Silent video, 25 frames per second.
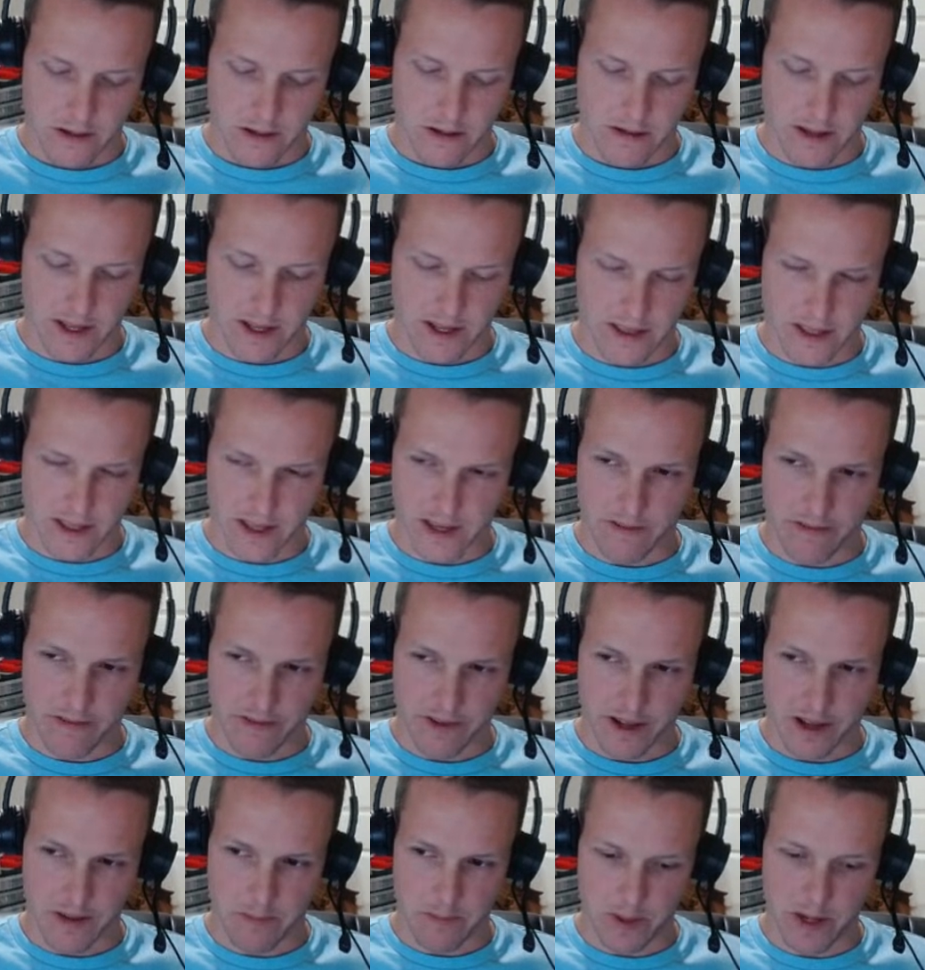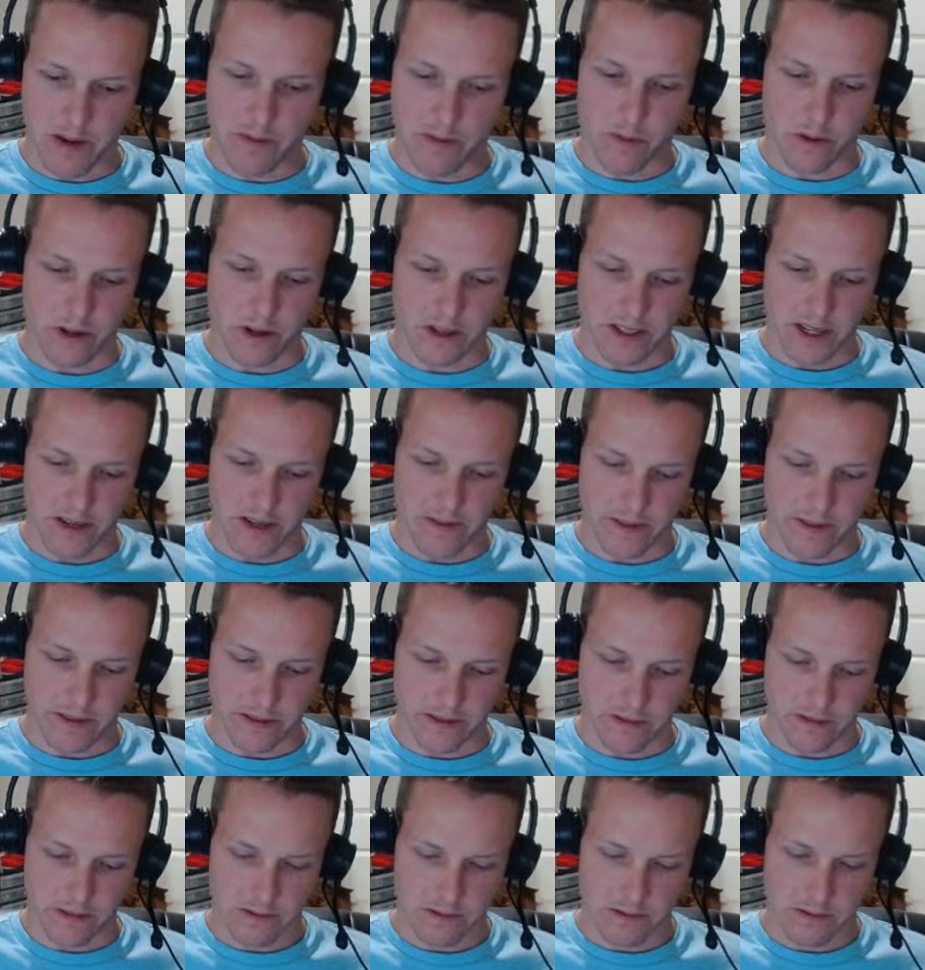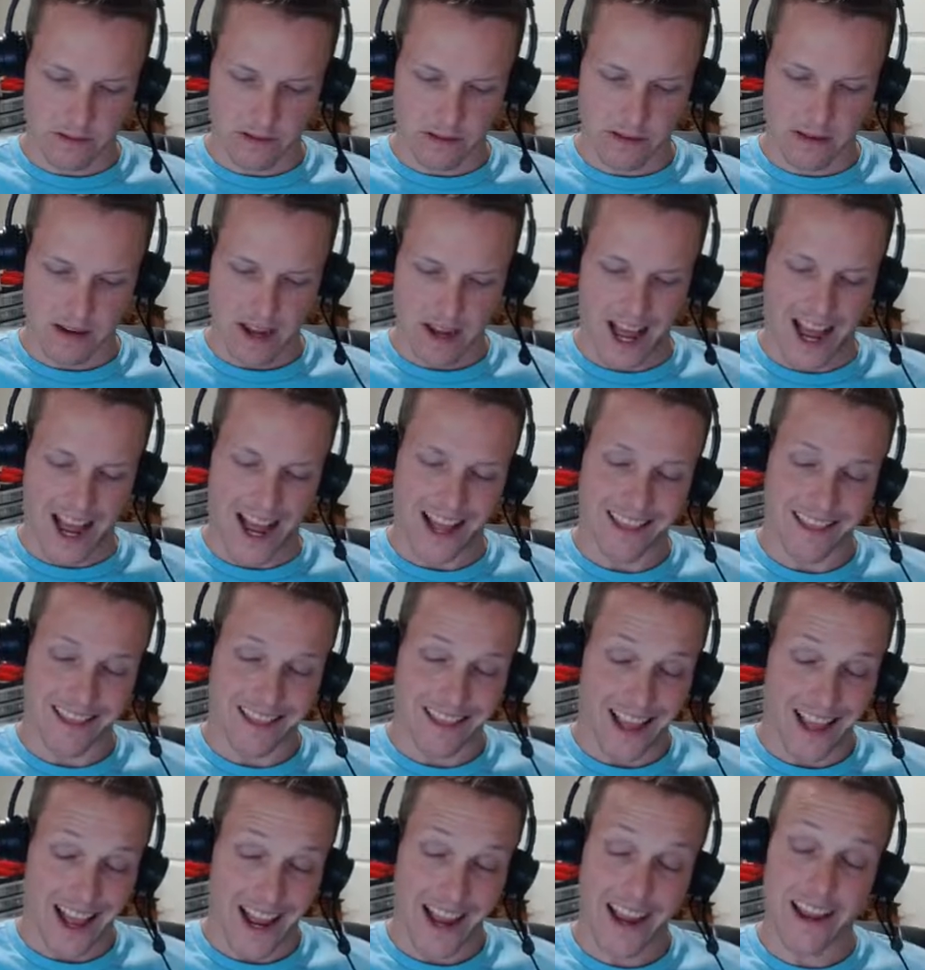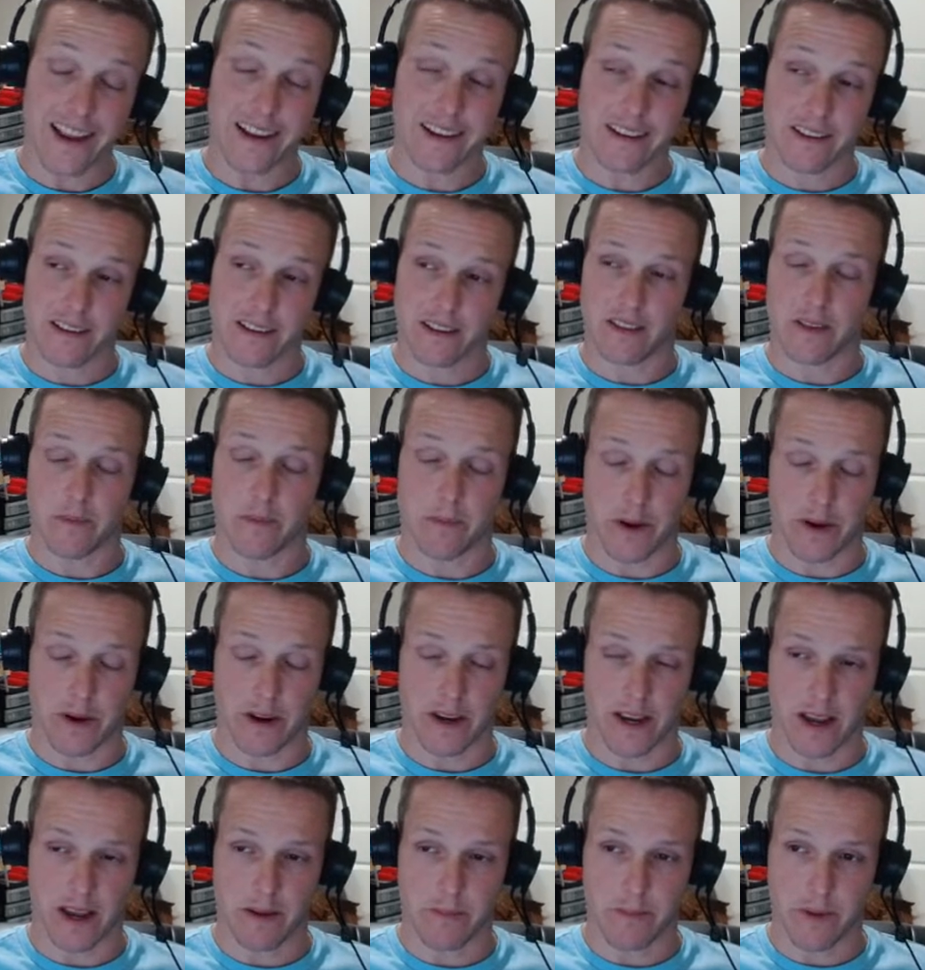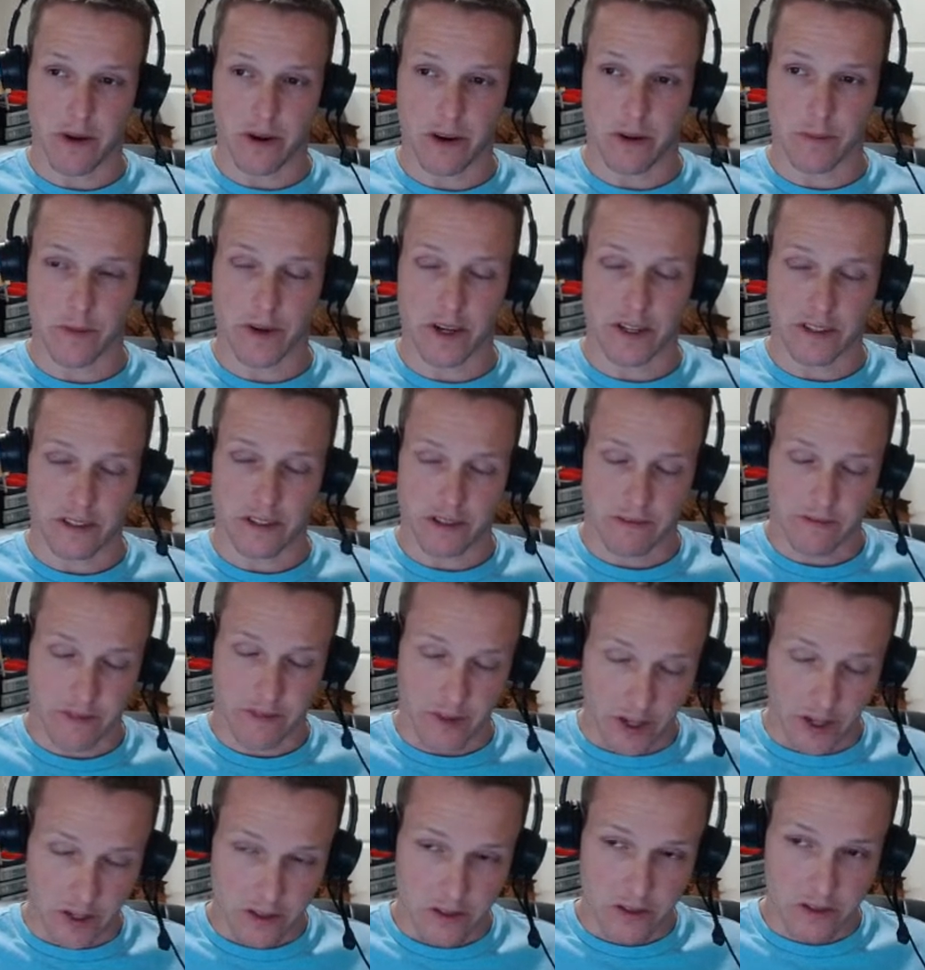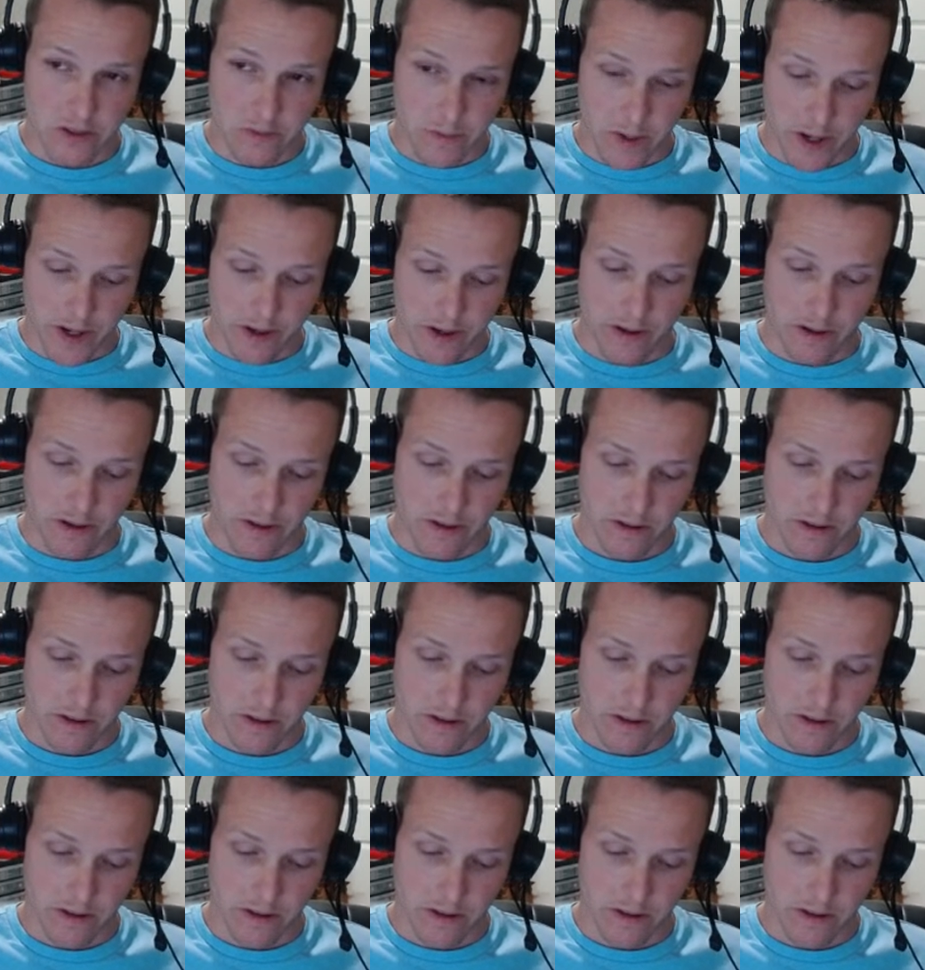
like the E-flite P-47. I like the Bearcat better because the finish is better.